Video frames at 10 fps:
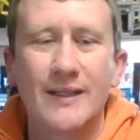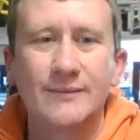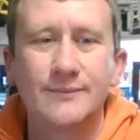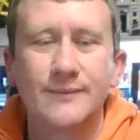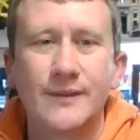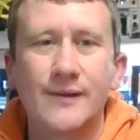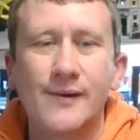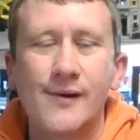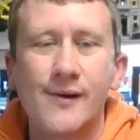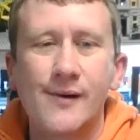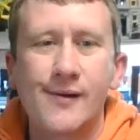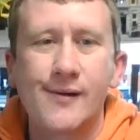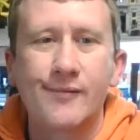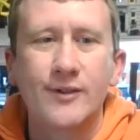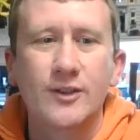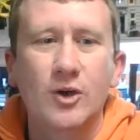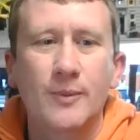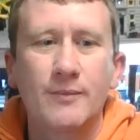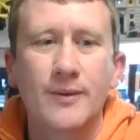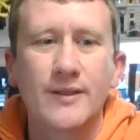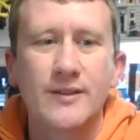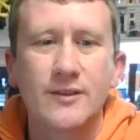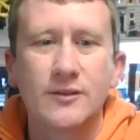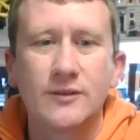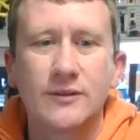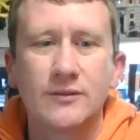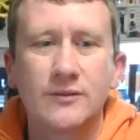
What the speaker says: it, I can copy and paste it over.